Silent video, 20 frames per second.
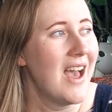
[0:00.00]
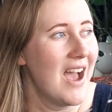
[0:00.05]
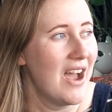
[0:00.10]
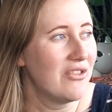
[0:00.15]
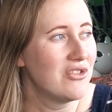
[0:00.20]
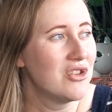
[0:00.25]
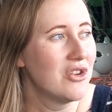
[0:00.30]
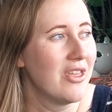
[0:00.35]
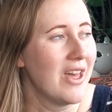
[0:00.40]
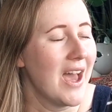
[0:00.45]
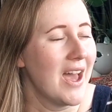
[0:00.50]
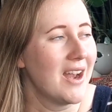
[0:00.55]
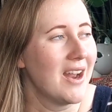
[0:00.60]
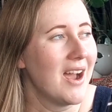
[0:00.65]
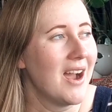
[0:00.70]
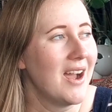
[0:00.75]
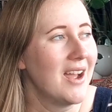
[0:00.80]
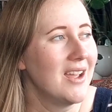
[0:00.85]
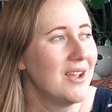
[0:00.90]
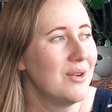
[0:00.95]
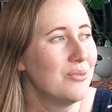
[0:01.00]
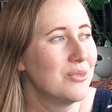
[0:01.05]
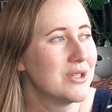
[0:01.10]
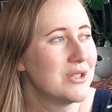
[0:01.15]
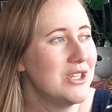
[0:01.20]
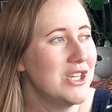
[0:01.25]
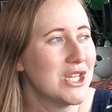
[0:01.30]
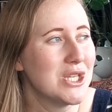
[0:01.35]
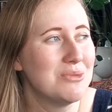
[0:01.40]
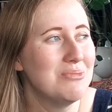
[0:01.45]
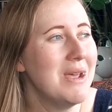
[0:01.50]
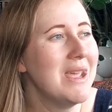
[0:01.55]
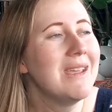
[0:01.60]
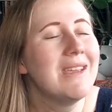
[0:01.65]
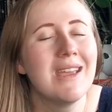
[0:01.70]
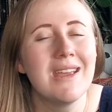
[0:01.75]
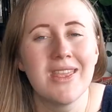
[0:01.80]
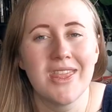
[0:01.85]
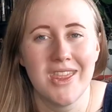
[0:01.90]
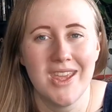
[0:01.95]
After that, I was just
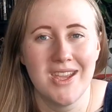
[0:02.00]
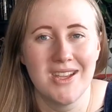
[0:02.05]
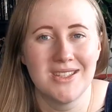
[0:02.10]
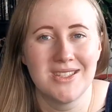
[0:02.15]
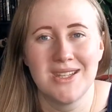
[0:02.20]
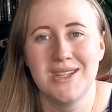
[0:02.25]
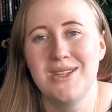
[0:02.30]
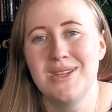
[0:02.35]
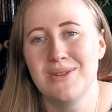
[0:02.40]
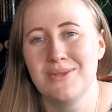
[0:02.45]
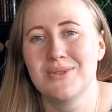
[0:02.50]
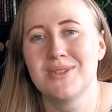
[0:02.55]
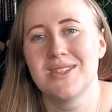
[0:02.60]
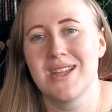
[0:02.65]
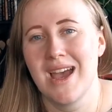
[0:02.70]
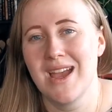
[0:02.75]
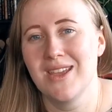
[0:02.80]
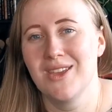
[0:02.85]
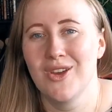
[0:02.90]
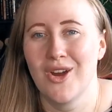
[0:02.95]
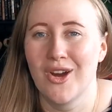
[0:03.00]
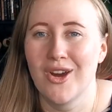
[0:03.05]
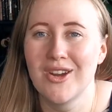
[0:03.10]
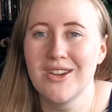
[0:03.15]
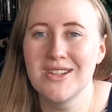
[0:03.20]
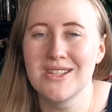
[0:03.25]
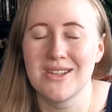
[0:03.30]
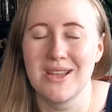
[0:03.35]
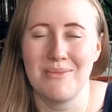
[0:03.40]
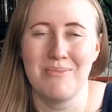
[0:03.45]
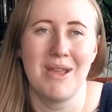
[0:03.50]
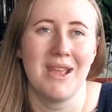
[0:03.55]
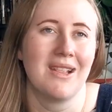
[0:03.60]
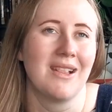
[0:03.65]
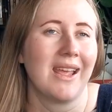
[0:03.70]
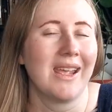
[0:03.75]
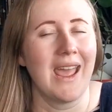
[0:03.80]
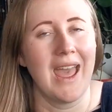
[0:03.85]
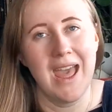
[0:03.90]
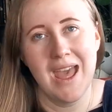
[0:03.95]
making things to use that yarn. So I made
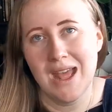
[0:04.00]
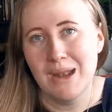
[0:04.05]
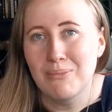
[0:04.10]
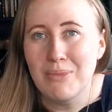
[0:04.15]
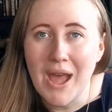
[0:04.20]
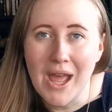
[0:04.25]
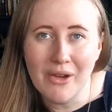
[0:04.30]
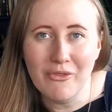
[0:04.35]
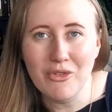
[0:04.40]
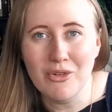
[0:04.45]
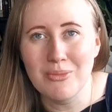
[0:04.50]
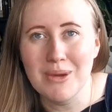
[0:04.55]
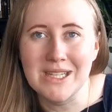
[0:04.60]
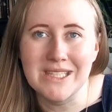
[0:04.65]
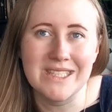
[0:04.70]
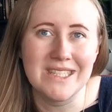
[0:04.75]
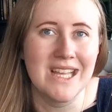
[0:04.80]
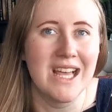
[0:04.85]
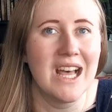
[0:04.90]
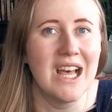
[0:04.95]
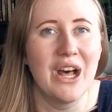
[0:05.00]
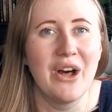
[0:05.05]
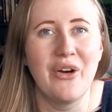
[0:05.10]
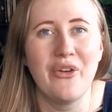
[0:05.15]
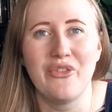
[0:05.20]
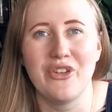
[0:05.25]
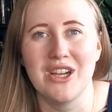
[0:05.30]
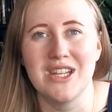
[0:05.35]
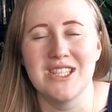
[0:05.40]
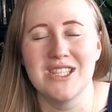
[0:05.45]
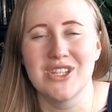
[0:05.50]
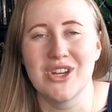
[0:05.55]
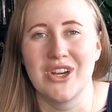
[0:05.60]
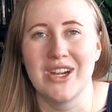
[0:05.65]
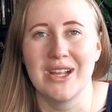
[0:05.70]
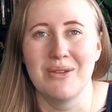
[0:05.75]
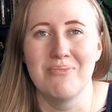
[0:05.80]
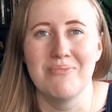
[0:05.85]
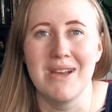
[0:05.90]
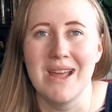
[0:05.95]
like a headband for myself. I
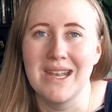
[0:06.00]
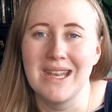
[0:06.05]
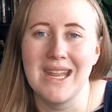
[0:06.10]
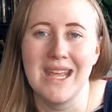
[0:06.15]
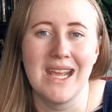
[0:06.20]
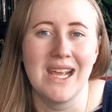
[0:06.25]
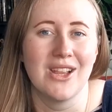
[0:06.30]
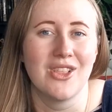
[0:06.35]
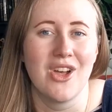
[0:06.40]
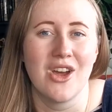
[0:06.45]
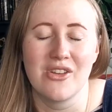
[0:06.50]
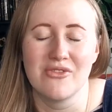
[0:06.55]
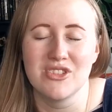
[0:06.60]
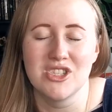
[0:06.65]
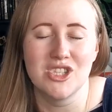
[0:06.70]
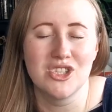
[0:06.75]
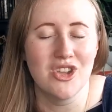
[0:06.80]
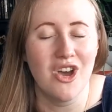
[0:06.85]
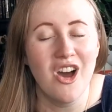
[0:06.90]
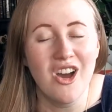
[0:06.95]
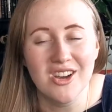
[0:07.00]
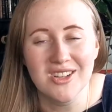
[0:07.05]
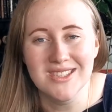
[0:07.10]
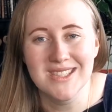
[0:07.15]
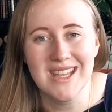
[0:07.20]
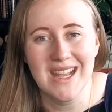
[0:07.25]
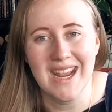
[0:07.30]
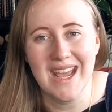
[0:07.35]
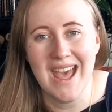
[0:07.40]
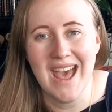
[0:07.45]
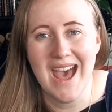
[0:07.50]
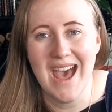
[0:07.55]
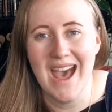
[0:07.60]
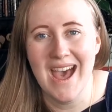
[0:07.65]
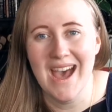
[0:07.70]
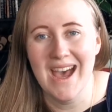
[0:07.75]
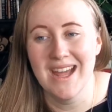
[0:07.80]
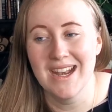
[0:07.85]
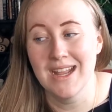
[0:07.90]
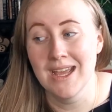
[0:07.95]
started mending a lot of socks that I
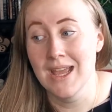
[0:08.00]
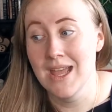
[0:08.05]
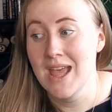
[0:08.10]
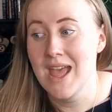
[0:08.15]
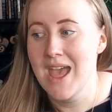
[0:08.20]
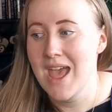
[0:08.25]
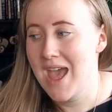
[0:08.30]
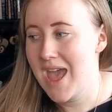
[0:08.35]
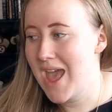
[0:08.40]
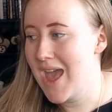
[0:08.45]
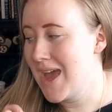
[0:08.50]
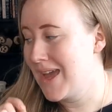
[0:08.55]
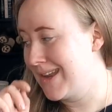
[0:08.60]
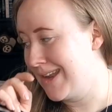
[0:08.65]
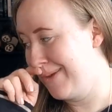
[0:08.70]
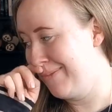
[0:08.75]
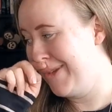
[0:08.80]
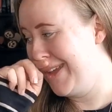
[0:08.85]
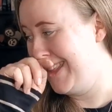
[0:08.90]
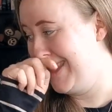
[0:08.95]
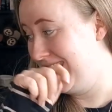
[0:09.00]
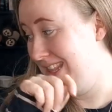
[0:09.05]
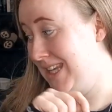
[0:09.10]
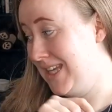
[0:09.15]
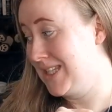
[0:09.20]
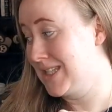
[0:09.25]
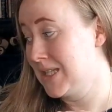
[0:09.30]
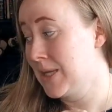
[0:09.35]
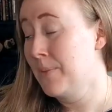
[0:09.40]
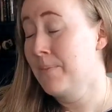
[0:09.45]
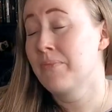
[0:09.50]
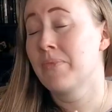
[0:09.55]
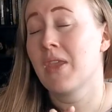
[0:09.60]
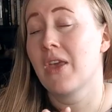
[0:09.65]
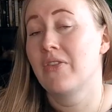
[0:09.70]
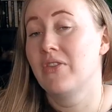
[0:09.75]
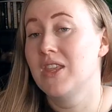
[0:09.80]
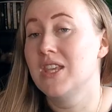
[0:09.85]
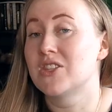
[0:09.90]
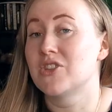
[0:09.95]
had. And I made these.
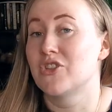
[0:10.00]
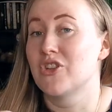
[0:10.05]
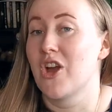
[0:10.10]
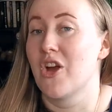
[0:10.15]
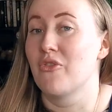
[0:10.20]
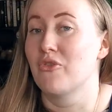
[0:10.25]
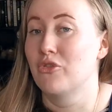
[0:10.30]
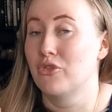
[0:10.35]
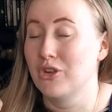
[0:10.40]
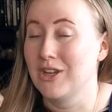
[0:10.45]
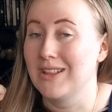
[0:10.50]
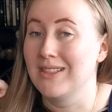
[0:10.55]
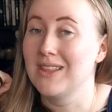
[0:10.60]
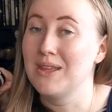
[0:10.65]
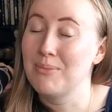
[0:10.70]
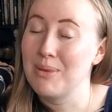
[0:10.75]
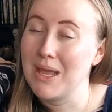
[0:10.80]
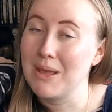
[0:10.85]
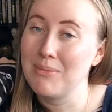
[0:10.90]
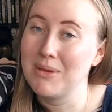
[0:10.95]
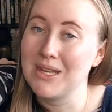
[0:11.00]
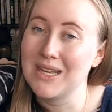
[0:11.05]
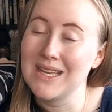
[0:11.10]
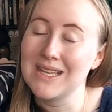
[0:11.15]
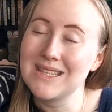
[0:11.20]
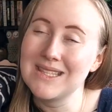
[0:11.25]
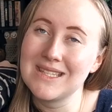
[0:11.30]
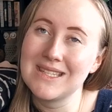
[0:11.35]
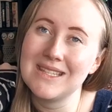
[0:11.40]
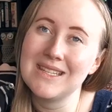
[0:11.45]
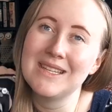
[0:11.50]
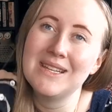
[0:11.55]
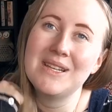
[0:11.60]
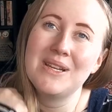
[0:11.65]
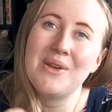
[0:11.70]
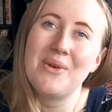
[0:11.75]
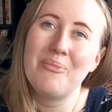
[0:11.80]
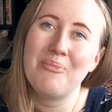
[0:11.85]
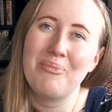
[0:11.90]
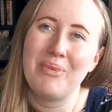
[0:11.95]
These are not really baby knits,
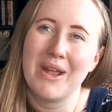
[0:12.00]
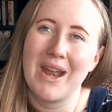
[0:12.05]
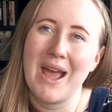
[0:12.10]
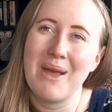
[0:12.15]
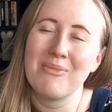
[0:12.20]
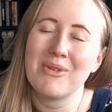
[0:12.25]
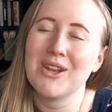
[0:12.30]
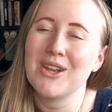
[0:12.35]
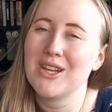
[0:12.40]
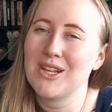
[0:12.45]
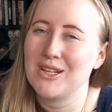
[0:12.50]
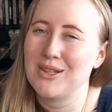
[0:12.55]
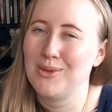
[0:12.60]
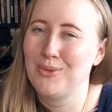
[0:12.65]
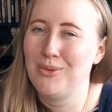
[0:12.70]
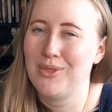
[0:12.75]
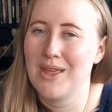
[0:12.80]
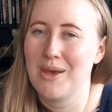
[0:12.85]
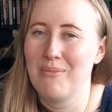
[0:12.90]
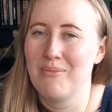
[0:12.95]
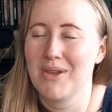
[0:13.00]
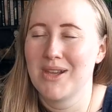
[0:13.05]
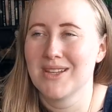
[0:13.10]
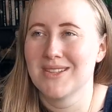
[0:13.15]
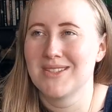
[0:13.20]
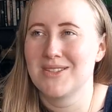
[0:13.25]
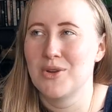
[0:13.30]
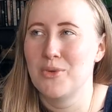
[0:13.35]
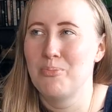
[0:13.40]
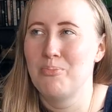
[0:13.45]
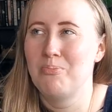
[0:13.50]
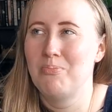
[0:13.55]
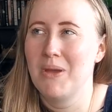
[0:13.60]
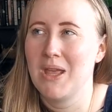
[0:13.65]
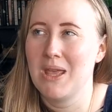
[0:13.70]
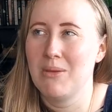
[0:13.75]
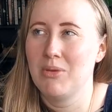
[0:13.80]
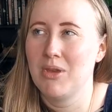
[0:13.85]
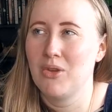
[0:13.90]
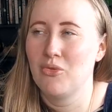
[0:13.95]
but I'm going to include them because they're
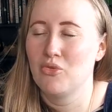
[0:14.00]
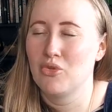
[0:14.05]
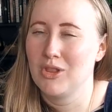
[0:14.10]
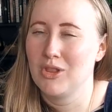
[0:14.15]
baby